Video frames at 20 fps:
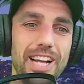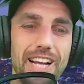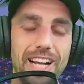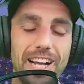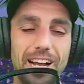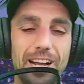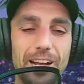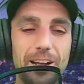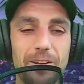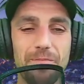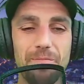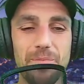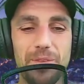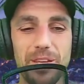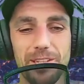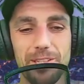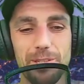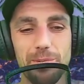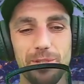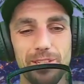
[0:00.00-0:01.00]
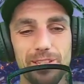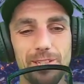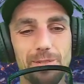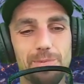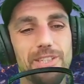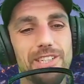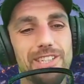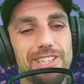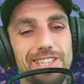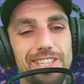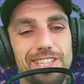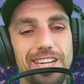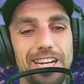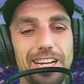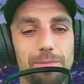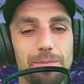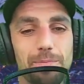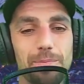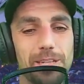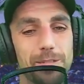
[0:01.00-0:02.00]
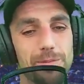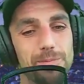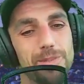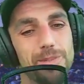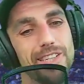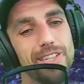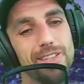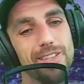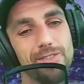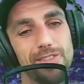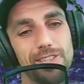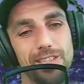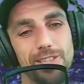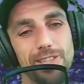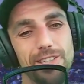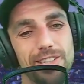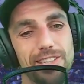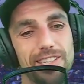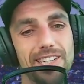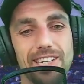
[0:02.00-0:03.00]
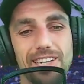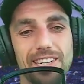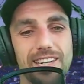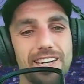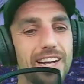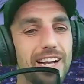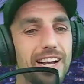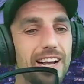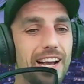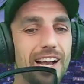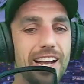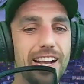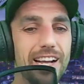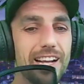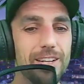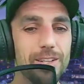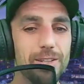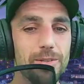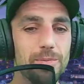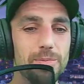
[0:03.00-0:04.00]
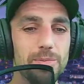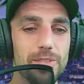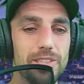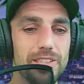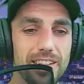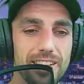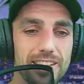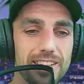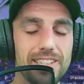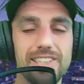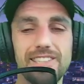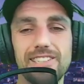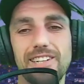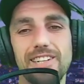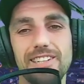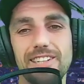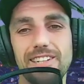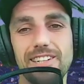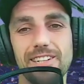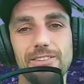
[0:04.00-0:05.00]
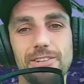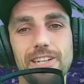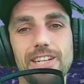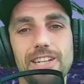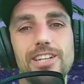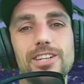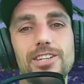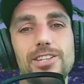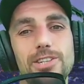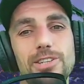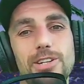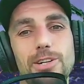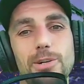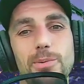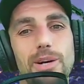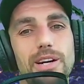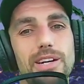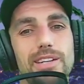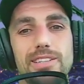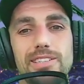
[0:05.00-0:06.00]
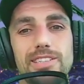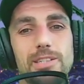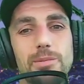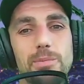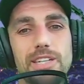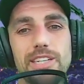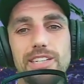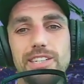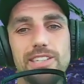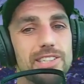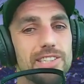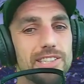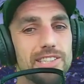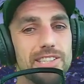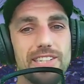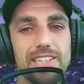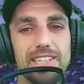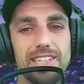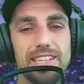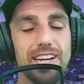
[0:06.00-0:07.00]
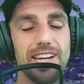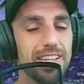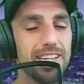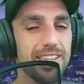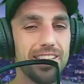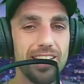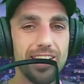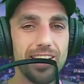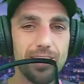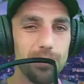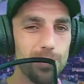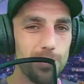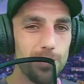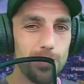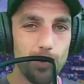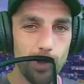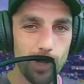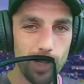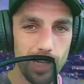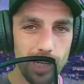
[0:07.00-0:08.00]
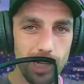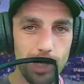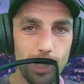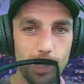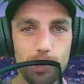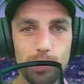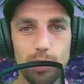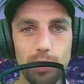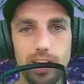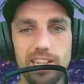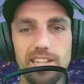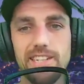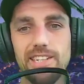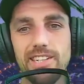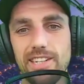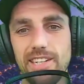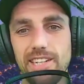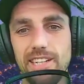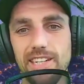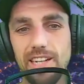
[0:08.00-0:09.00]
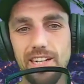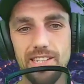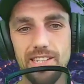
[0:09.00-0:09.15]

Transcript: Um, they should be all be ashamed of themselves out there. Um, seriously, they really should. Our policymakers like that, they've really dragged their heels